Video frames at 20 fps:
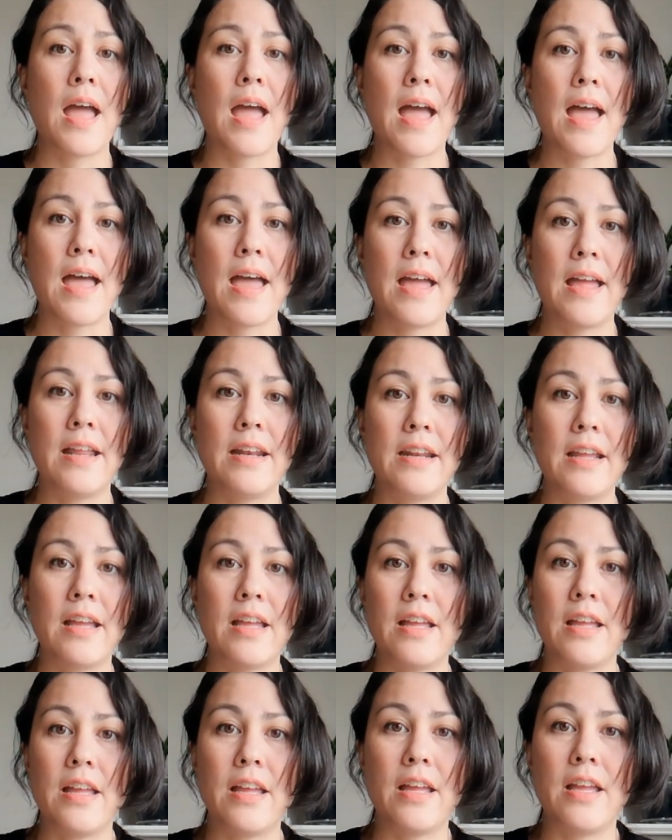and
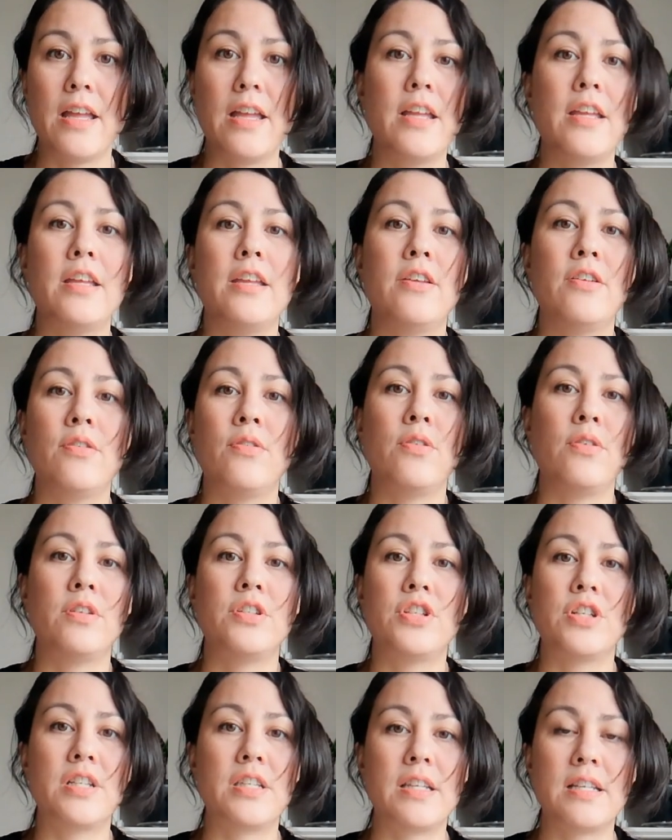you'll
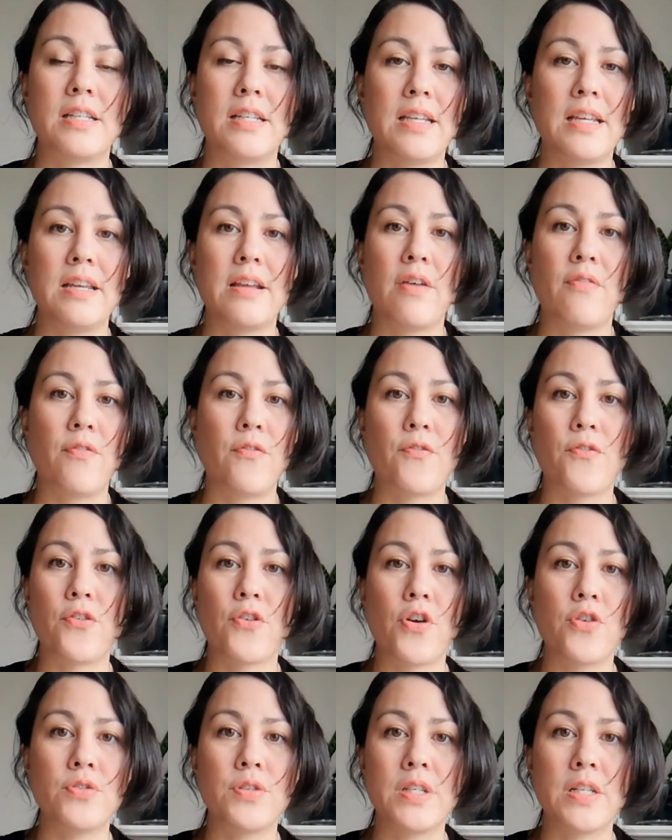just see a
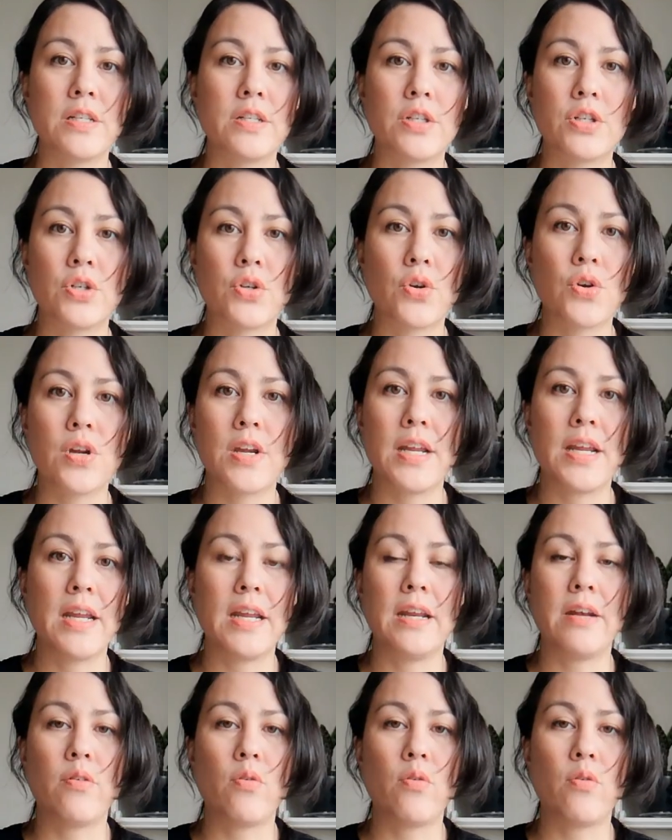frozen screen,